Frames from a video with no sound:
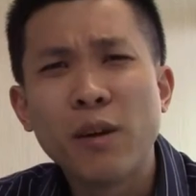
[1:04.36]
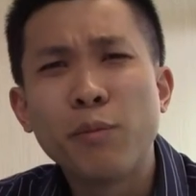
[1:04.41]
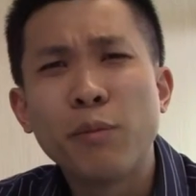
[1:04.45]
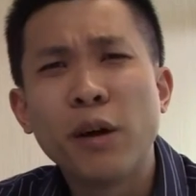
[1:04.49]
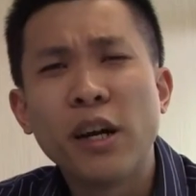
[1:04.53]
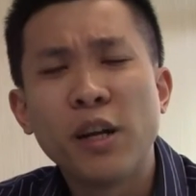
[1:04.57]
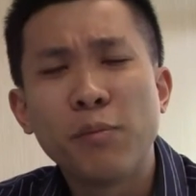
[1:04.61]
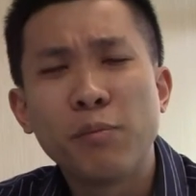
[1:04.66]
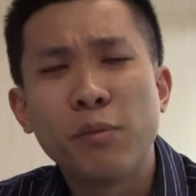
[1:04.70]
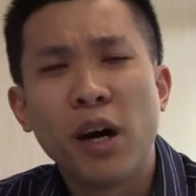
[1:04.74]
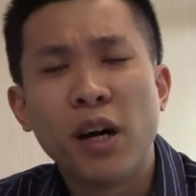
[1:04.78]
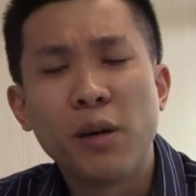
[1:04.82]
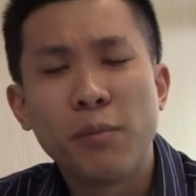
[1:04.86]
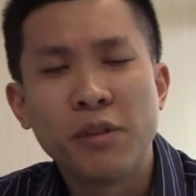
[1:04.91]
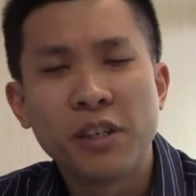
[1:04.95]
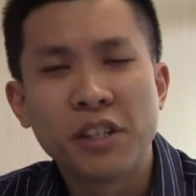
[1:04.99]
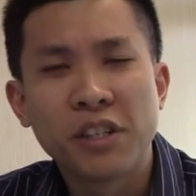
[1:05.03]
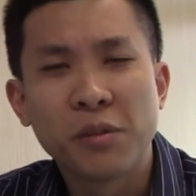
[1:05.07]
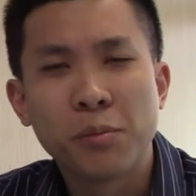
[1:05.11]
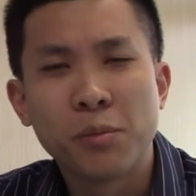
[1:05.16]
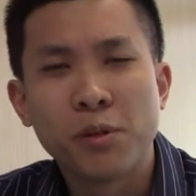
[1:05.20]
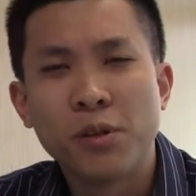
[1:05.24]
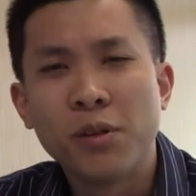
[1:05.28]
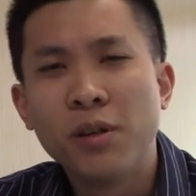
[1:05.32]
un-
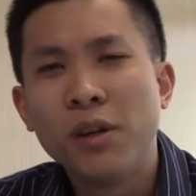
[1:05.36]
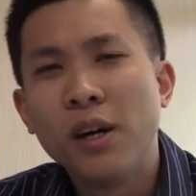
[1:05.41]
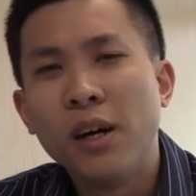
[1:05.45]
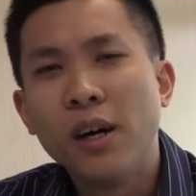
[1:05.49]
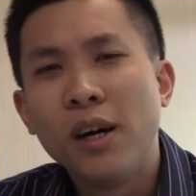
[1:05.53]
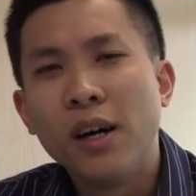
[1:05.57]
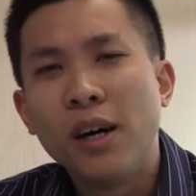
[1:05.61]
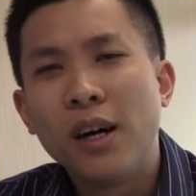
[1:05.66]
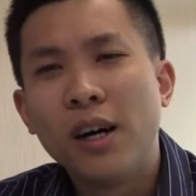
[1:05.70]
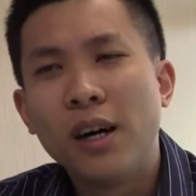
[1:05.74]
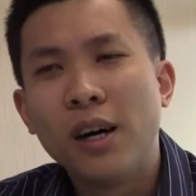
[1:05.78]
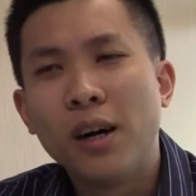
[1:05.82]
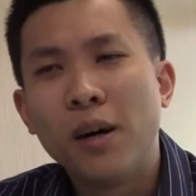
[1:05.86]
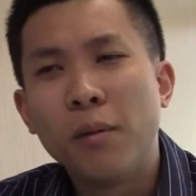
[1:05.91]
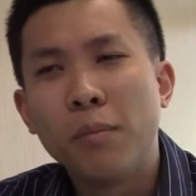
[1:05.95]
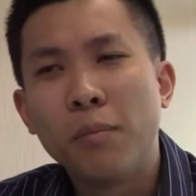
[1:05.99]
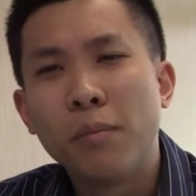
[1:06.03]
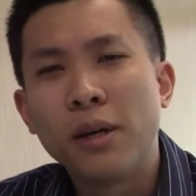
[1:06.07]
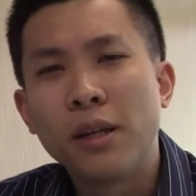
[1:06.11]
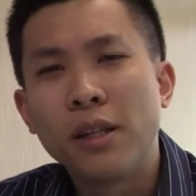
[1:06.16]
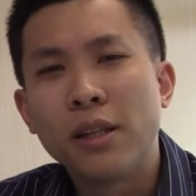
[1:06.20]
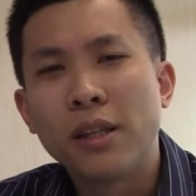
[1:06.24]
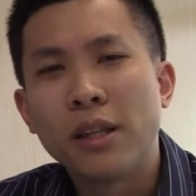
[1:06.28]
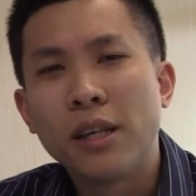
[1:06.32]
unpredictable.
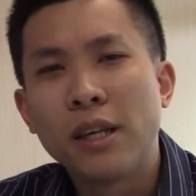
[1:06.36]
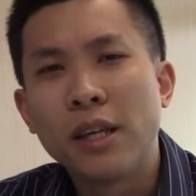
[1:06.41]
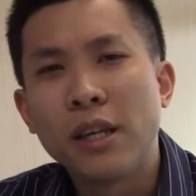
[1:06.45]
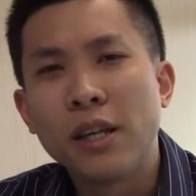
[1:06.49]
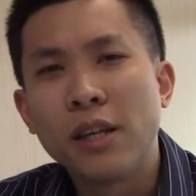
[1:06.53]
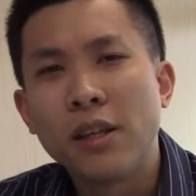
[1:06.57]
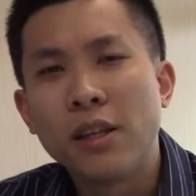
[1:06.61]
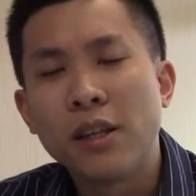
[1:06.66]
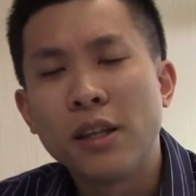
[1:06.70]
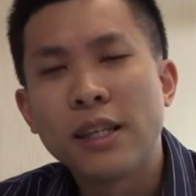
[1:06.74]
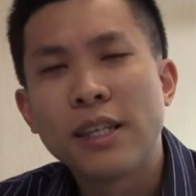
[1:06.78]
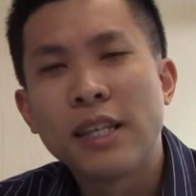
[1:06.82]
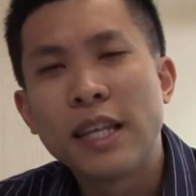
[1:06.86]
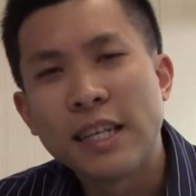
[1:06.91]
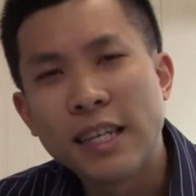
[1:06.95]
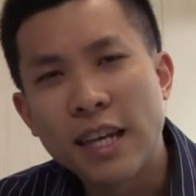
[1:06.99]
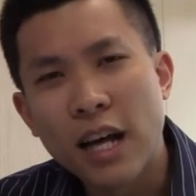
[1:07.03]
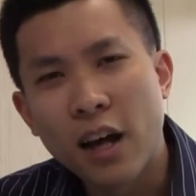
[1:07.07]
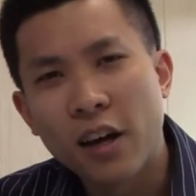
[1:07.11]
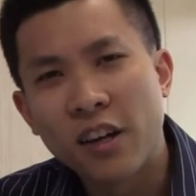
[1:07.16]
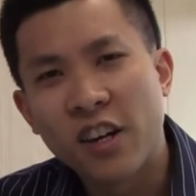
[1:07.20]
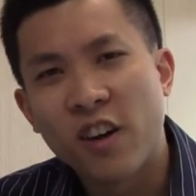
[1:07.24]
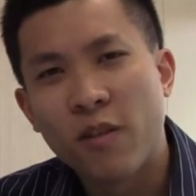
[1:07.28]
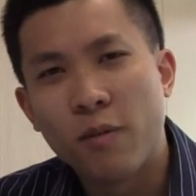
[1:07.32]
Um, but the, the
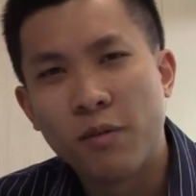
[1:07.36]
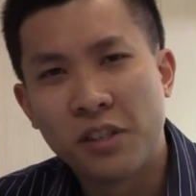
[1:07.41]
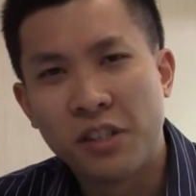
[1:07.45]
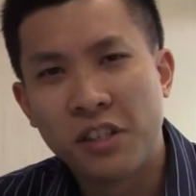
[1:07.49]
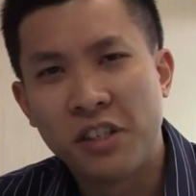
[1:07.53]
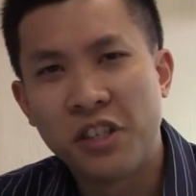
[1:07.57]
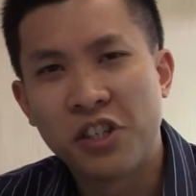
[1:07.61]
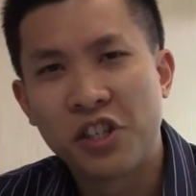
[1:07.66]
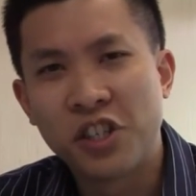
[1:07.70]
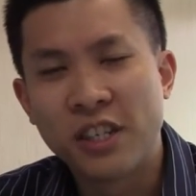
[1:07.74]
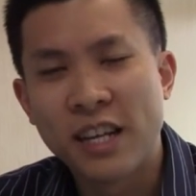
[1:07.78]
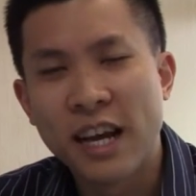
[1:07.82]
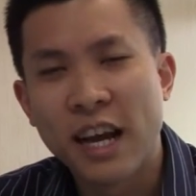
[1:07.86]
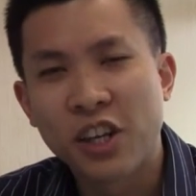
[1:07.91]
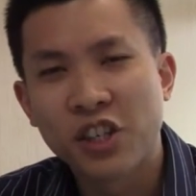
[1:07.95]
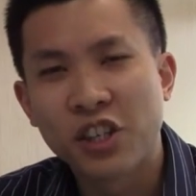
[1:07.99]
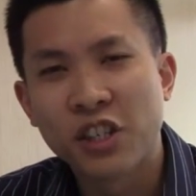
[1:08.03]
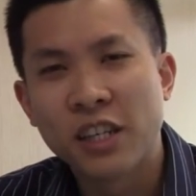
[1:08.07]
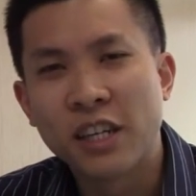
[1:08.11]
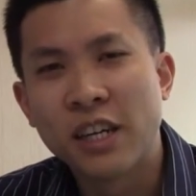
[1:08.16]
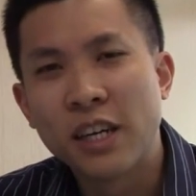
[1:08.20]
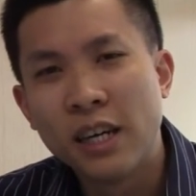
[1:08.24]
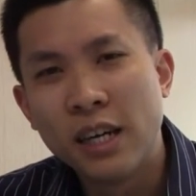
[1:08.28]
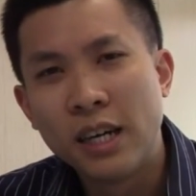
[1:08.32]
Italian government's decision
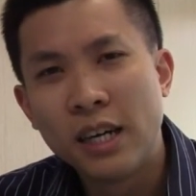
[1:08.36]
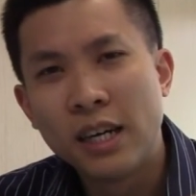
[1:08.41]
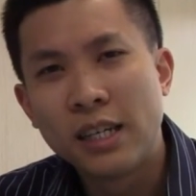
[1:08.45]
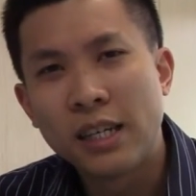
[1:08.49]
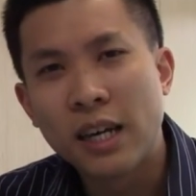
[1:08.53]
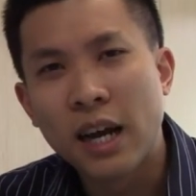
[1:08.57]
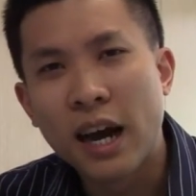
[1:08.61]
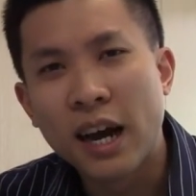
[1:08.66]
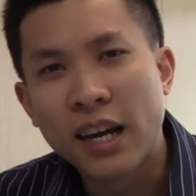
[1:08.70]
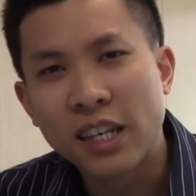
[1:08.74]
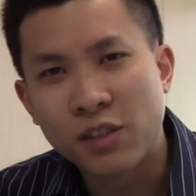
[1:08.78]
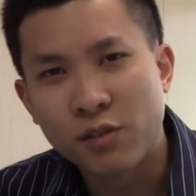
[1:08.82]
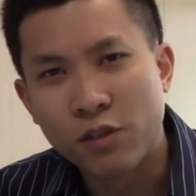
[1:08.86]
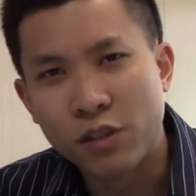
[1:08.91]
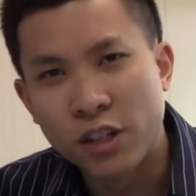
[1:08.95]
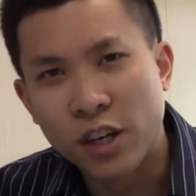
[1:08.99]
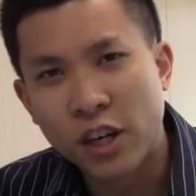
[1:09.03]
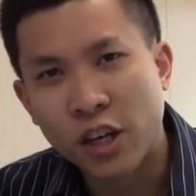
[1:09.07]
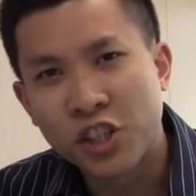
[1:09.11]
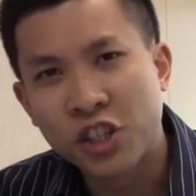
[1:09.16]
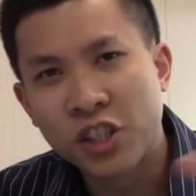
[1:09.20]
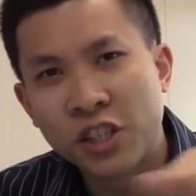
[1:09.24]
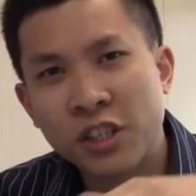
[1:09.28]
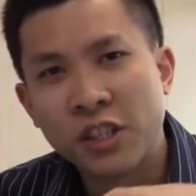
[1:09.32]
actually ties the
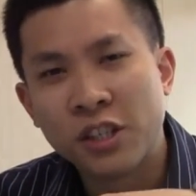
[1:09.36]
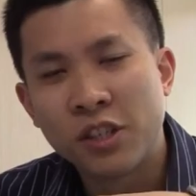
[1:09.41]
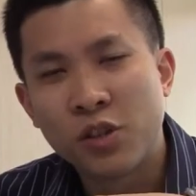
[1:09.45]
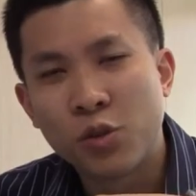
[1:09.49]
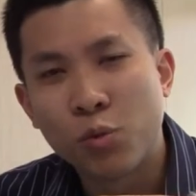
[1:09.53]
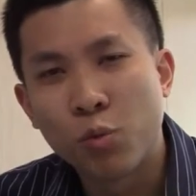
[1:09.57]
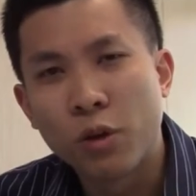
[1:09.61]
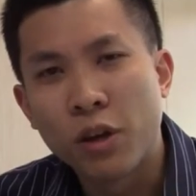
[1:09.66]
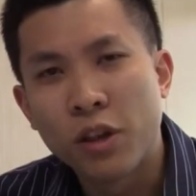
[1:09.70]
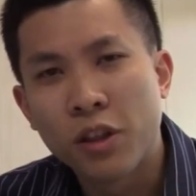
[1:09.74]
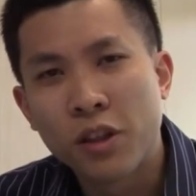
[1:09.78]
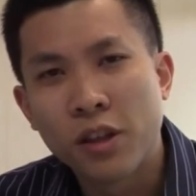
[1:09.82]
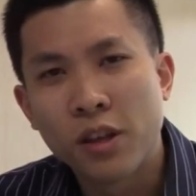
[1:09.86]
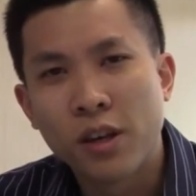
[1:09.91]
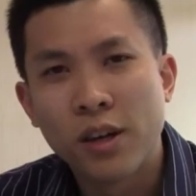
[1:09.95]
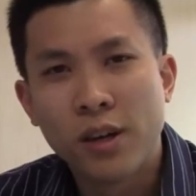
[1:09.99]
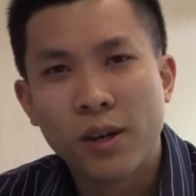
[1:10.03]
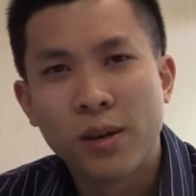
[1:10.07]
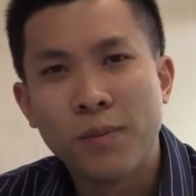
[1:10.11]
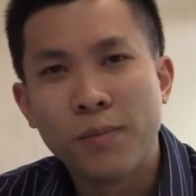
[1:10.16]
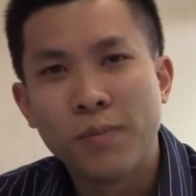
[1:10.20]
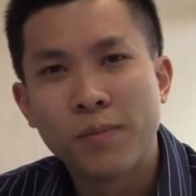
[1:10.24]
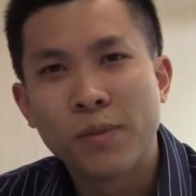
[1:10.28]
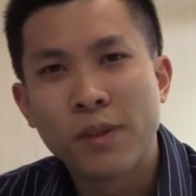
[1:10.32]
reductions with
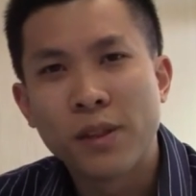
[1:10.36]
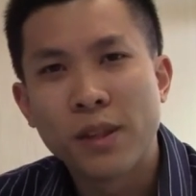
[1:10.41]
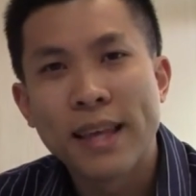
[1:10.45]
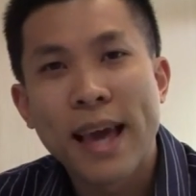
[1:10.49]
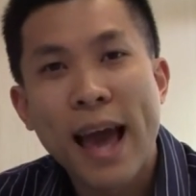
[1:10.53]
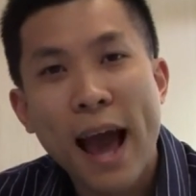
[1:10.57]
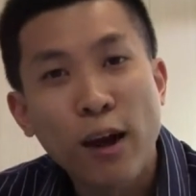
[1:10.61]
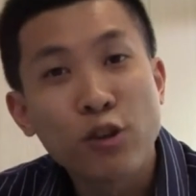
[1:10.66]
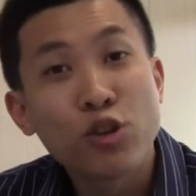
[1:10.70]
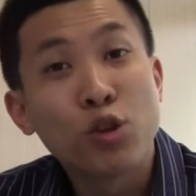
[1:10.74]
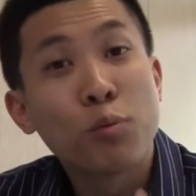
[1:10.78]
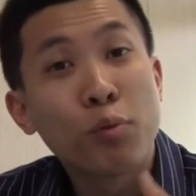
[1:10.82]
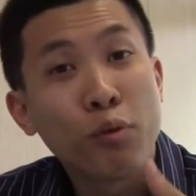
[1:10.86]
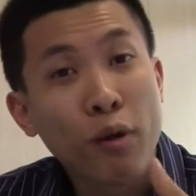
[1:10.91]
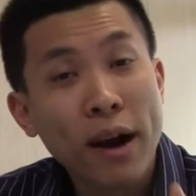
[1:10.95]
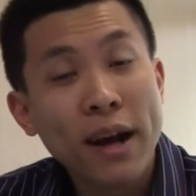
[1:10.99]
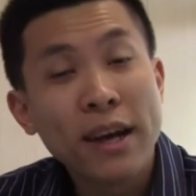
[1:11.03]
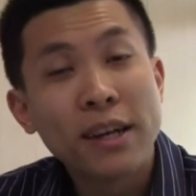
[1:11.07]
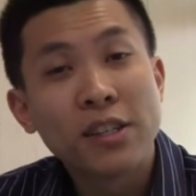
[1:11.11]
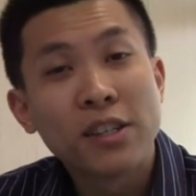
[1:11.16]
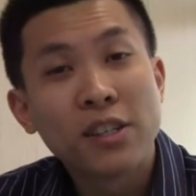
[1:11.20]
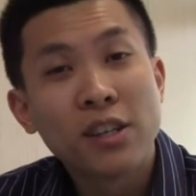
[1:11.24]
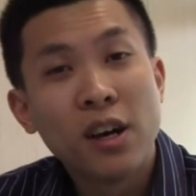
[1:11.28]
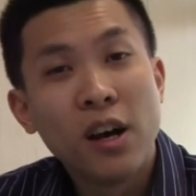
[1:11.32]
um, the actual
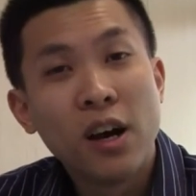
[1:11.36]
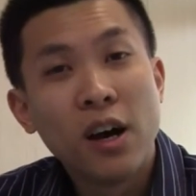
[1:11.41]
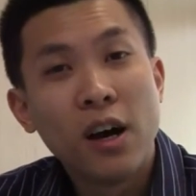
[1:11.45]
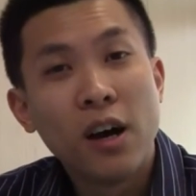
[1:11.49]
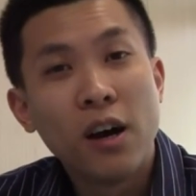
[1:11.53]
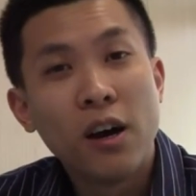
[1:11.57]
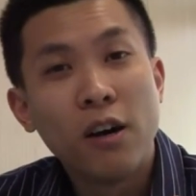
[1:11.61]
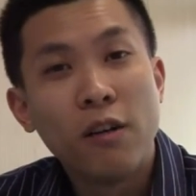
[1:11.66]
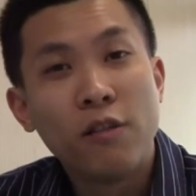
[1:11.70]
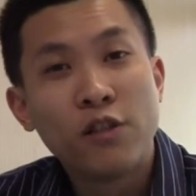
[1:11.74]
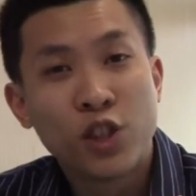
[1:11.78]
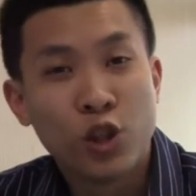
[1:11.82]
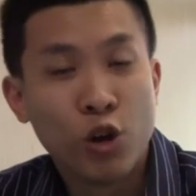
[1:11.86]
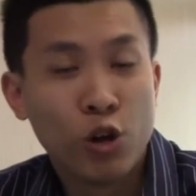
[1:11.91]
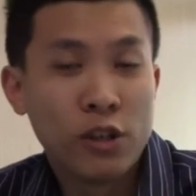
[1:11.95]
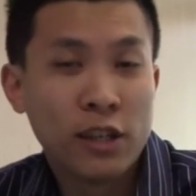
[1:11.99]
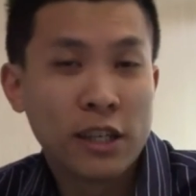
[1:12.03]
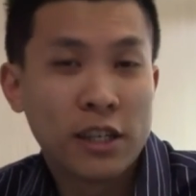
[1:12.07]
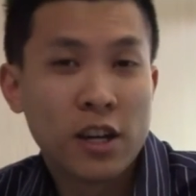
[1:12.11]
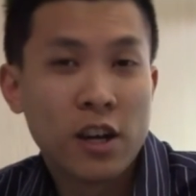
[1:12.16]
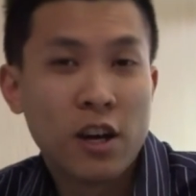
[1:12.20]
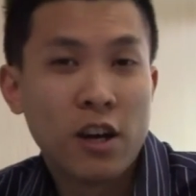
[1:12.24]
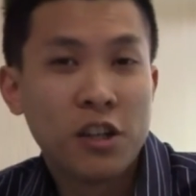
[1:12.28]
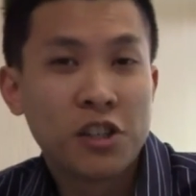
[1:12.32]
price of solar
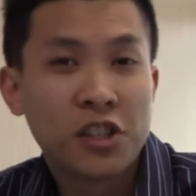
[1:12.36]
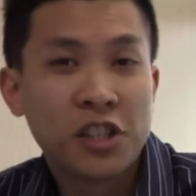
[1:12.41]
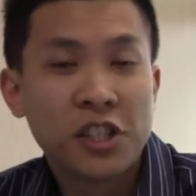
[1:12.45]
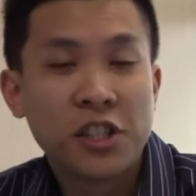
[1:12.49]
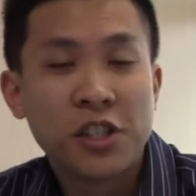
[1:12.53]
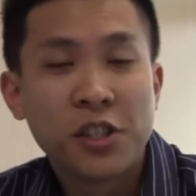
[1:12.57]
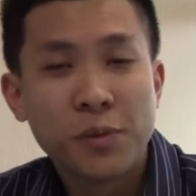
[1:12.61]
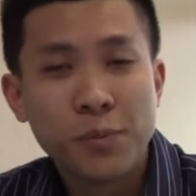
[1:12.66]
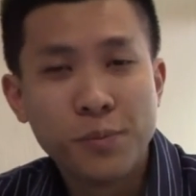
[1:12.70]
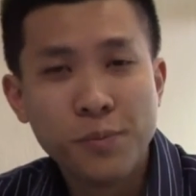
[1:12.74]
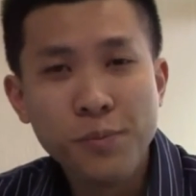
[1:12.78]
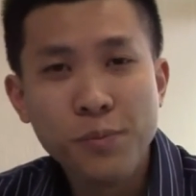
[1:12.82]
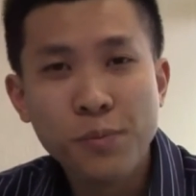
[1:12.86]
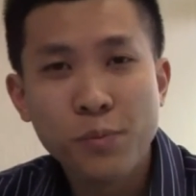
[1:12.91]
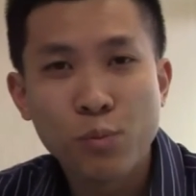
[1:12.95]
technologies,